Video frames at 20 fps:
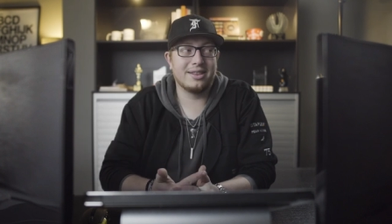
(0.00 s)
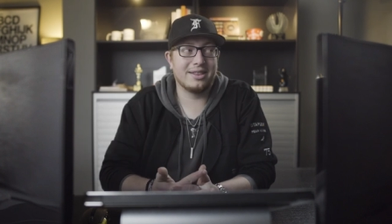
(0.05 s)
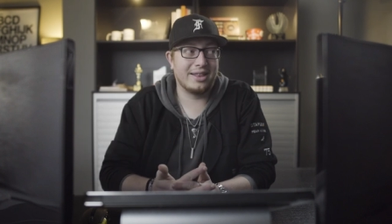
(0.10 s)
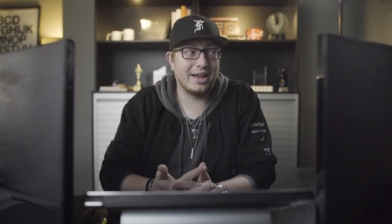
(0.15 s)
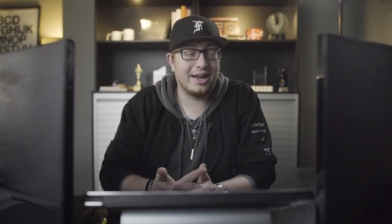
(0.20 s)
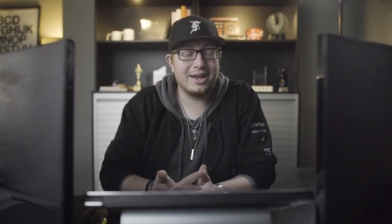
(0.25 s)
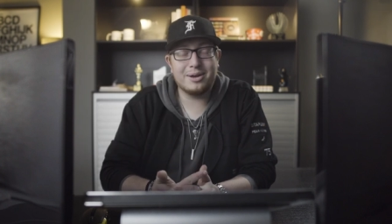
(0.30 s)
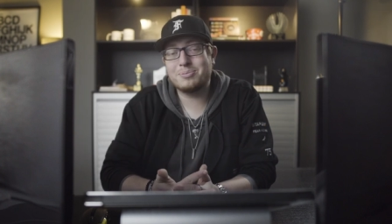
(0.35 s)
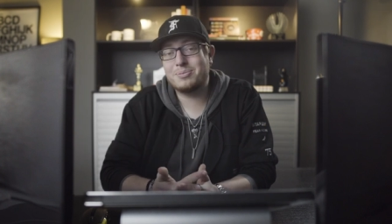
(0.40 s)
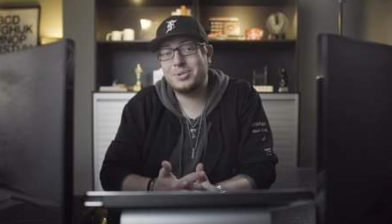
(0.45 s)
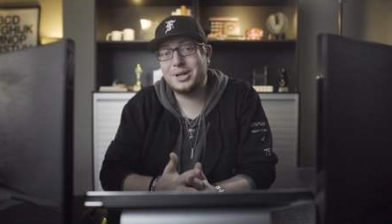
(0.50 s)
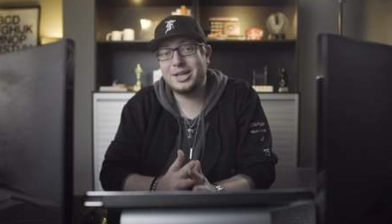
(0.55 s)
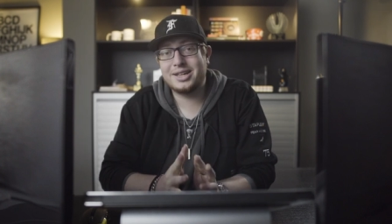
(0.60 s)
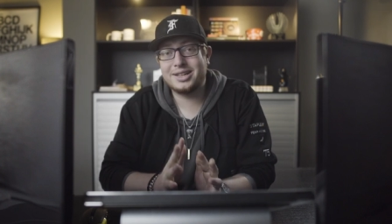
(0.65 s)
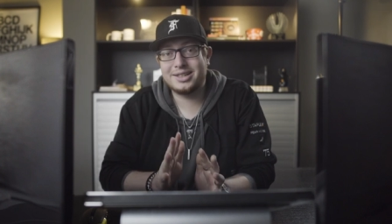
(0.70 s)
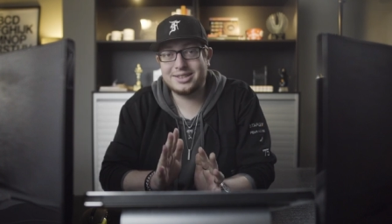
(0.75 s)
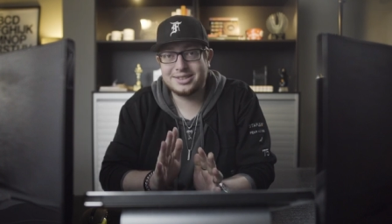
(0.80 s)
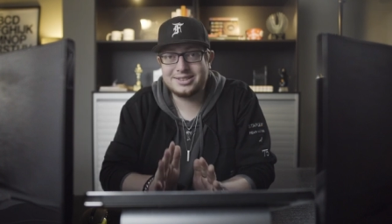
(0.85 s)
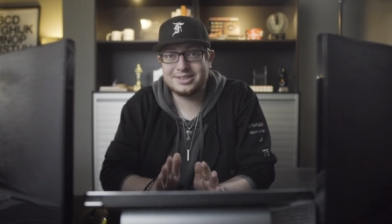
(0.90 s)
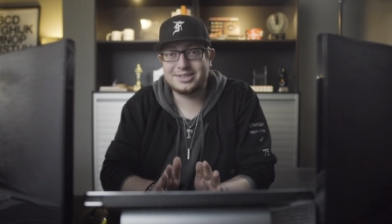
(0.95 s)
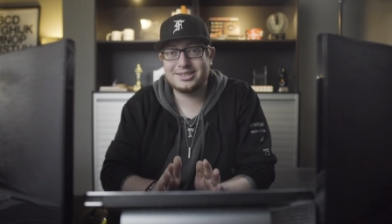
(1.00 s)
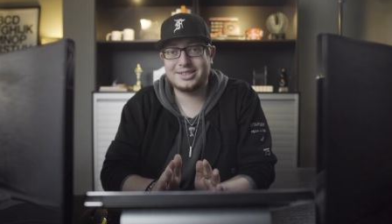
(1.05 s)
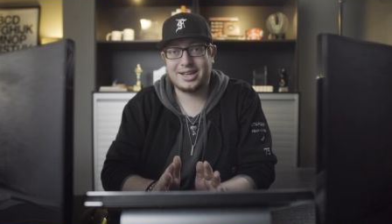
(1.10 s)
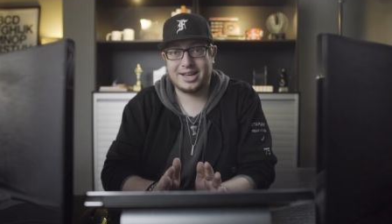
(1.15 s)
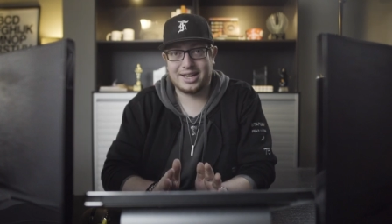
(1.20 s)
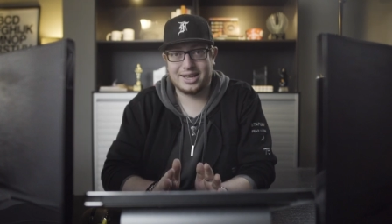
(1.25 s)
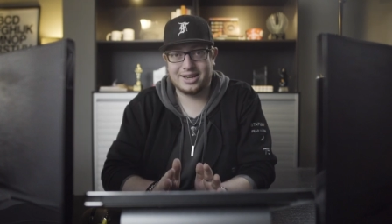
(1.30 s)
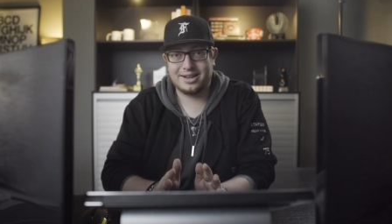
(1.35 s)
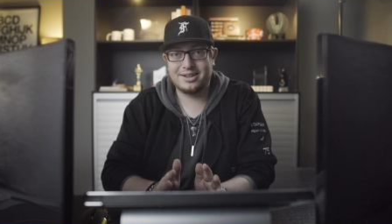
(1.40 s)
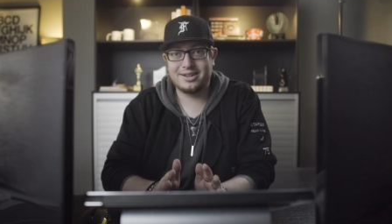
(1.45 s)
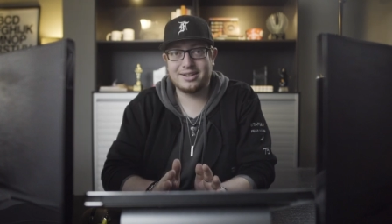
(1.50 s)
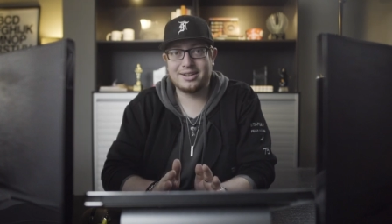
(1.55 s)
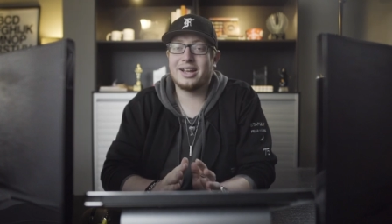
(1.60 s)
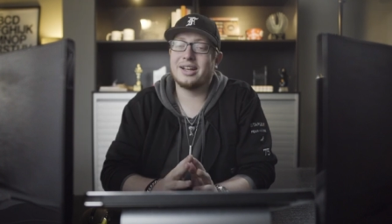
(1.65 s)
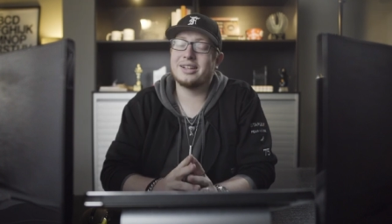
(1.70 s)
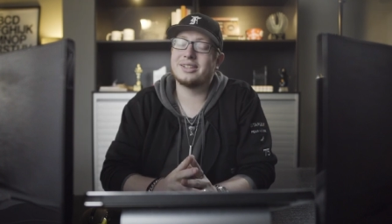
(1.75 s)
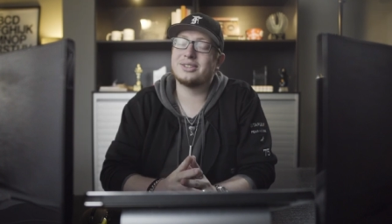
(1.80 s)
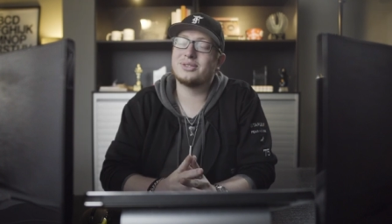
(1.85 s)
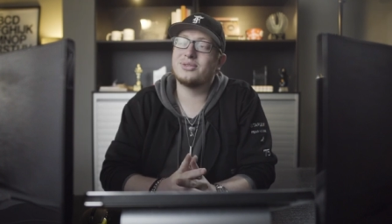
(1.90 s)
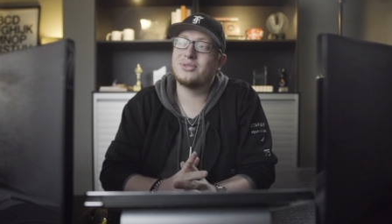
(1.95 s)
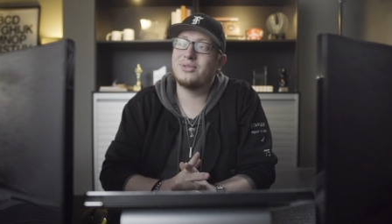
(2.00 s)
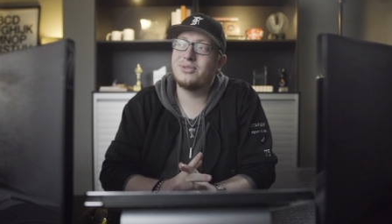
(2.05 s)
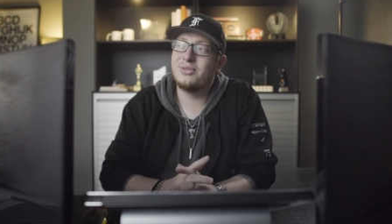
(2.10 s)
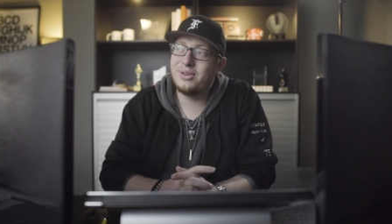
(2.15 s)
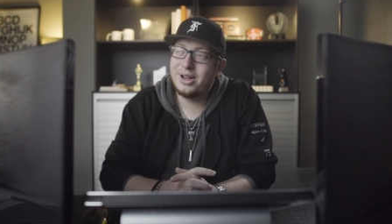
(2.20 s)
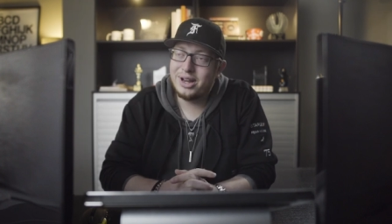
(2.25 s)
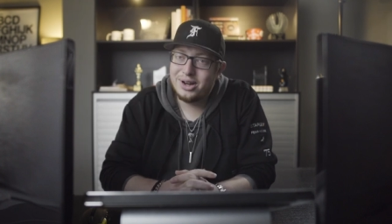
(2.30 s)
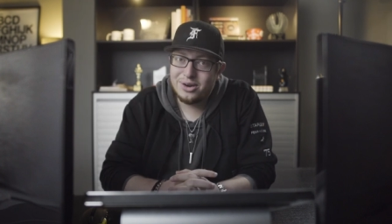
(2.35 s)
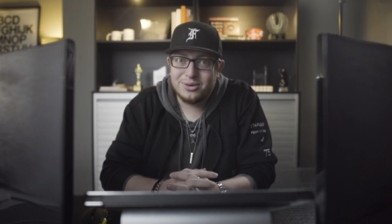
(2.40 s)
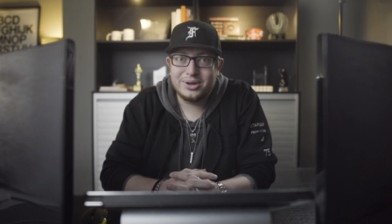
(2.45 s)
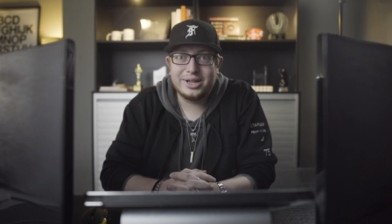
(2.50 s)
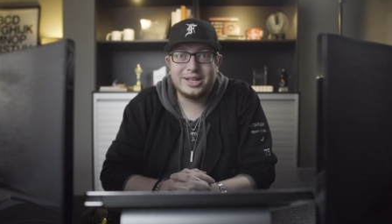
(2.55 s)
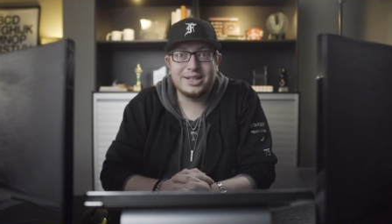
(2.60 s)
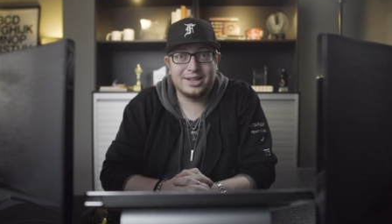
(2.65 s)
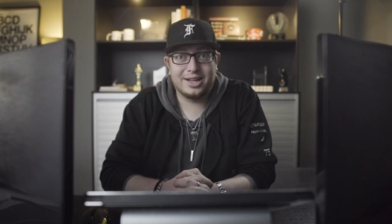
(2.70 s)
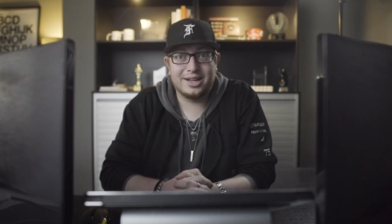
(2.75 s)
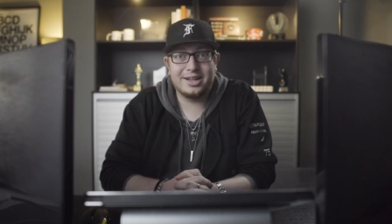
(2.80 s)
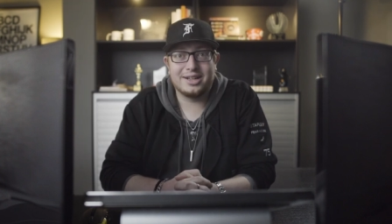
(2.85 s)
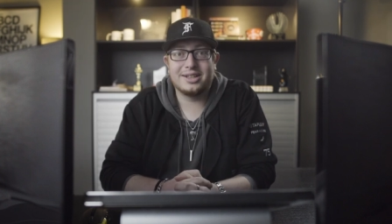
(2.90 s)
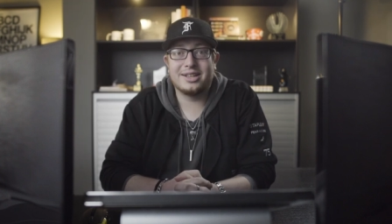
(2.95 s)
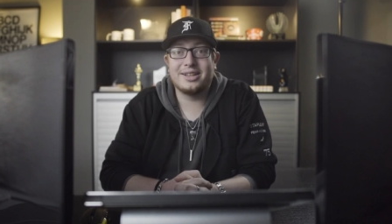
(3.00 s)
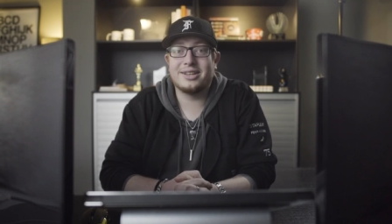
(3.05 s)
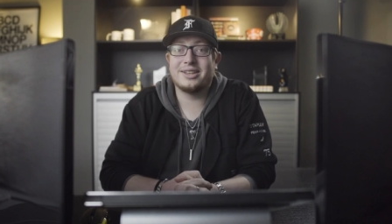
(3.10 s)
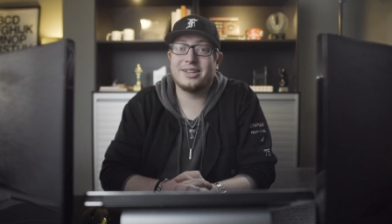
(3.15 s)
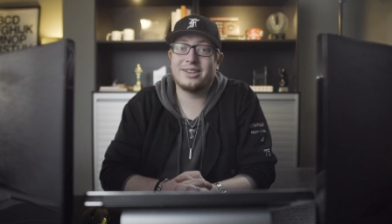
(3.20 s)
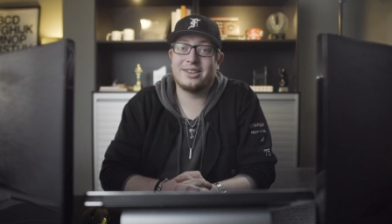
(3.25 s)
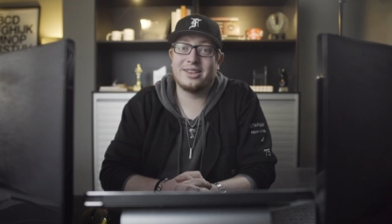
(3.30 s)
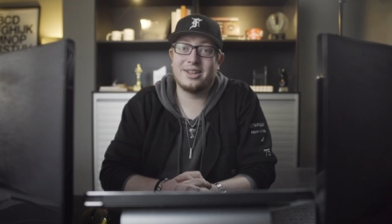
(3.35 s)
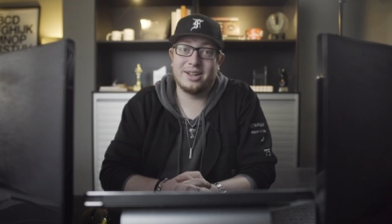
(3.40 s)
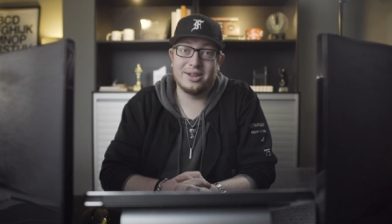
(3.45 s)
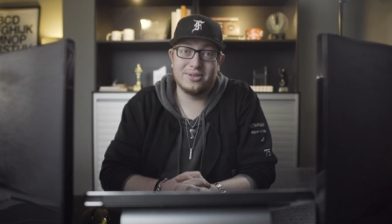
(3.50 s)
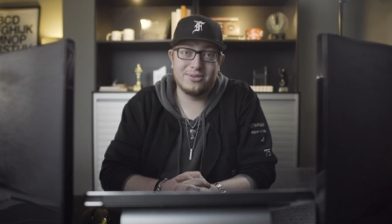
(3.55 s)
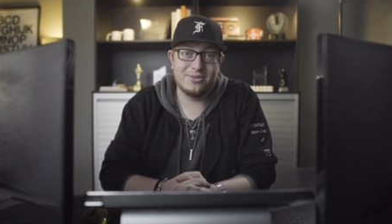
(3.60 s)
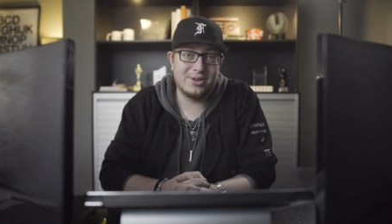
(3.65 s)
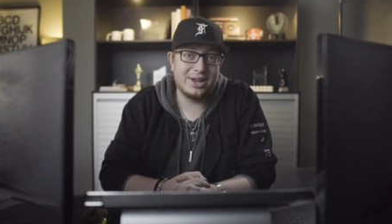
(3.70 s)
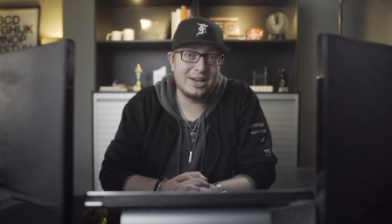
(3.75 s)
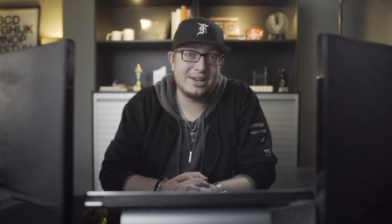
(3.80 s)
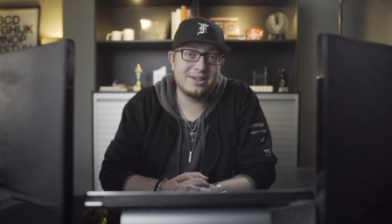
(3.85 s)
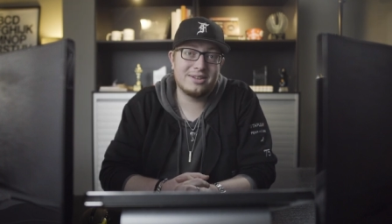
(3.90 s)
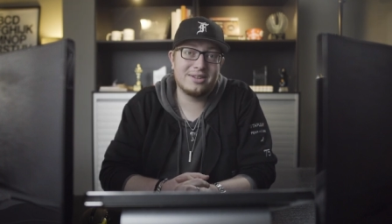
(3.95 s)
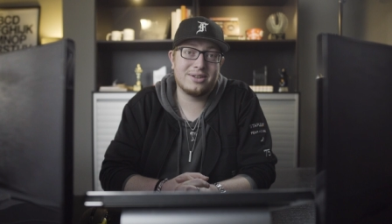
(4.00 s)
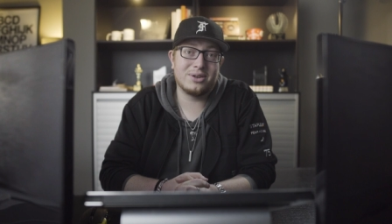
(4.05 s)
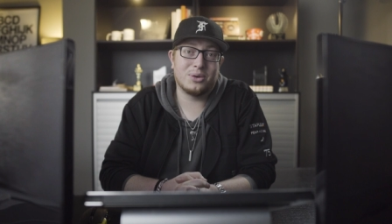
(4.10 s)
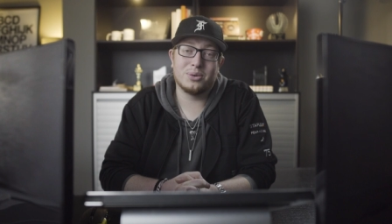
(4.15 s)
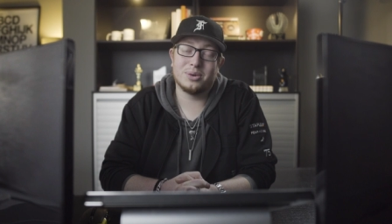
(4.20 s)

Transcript: That being said, it's very likely that the event